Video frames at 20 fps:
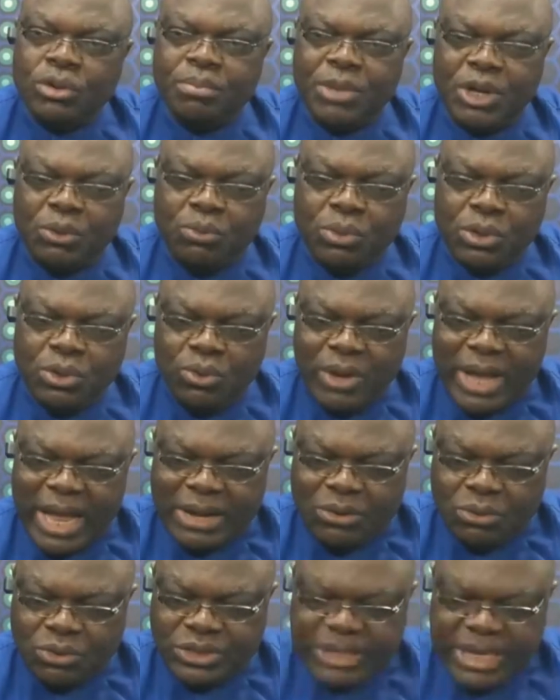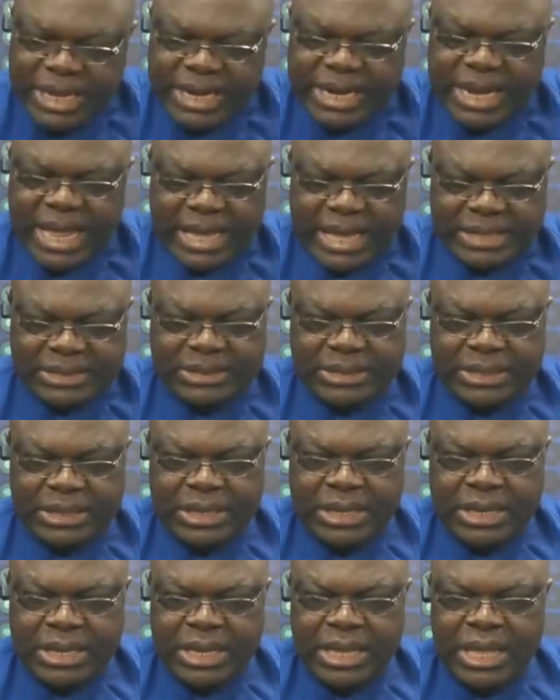make we look at those areas.
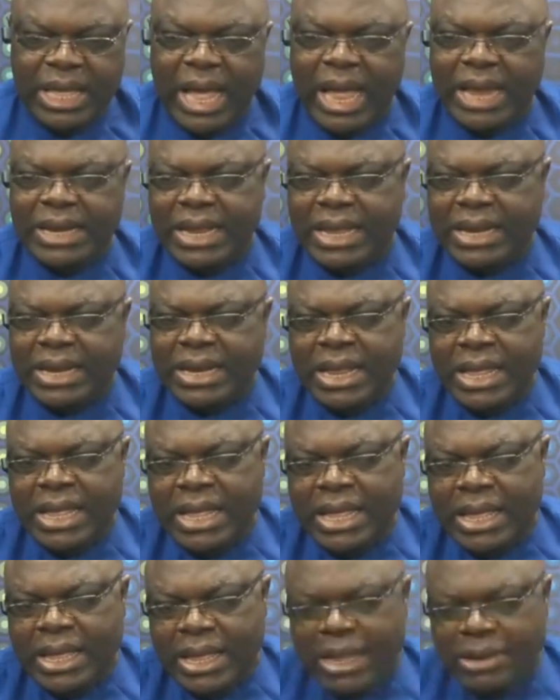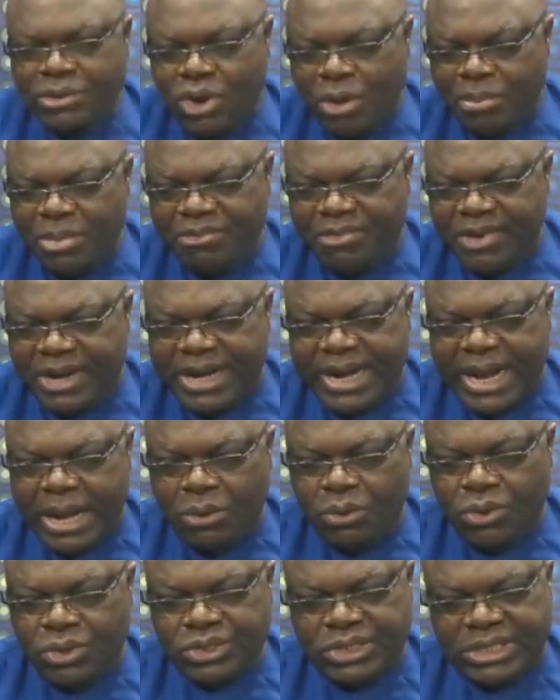And then, not be federal
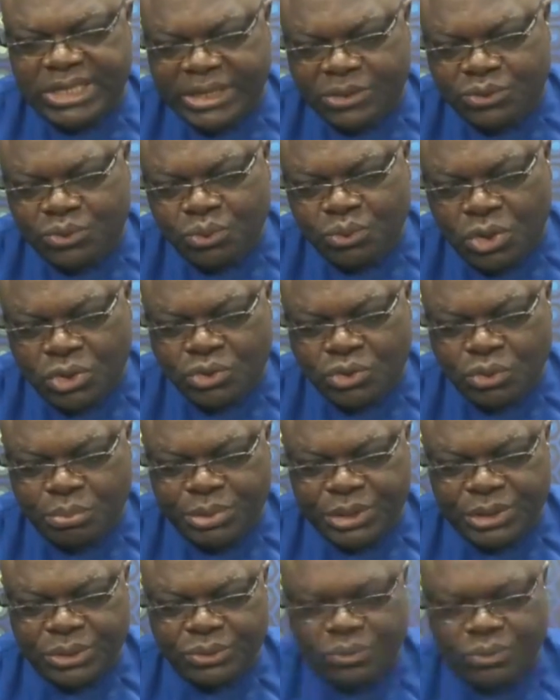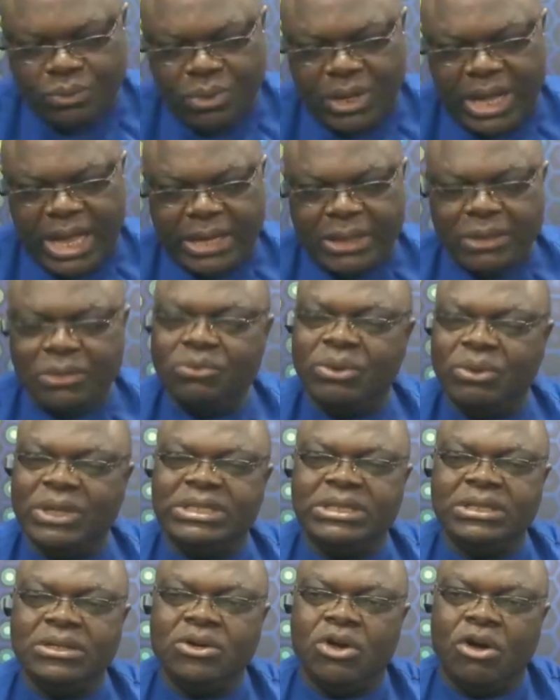alone, states will also begin to look at.
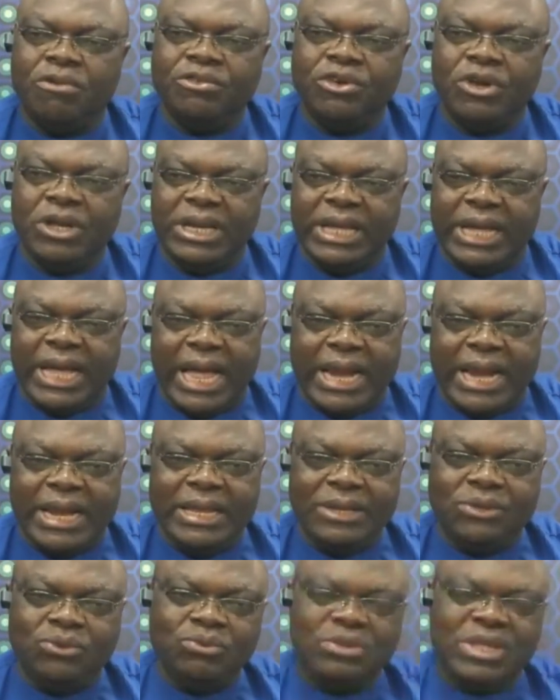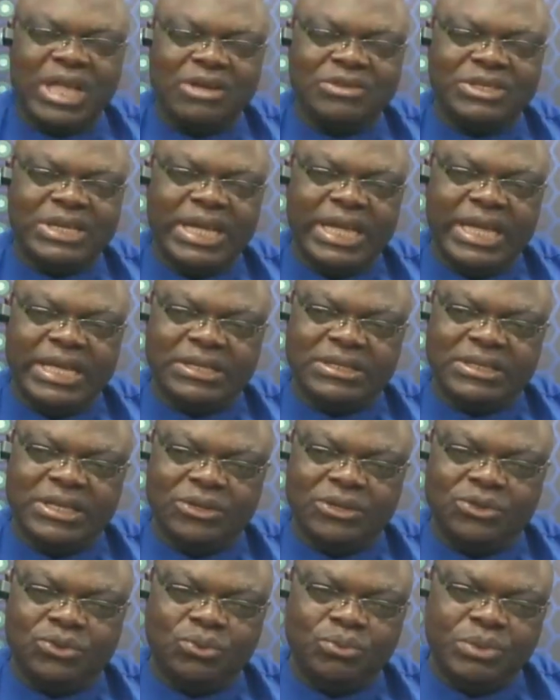Waiting governor, they carry two thousand eight, they
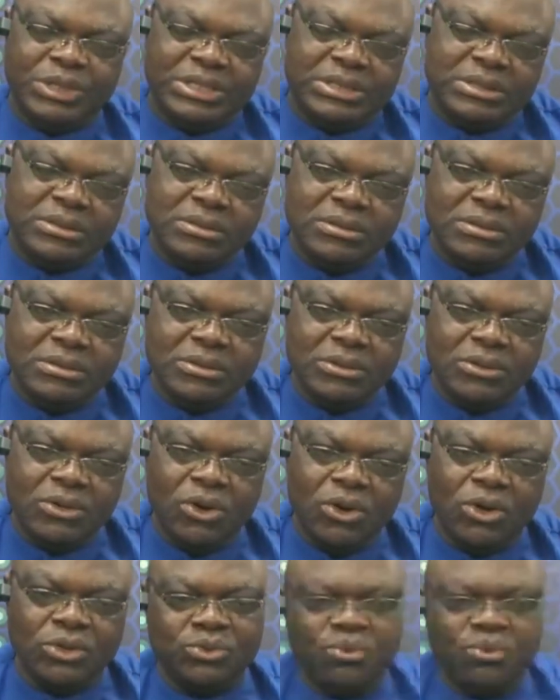do it. Aye. Or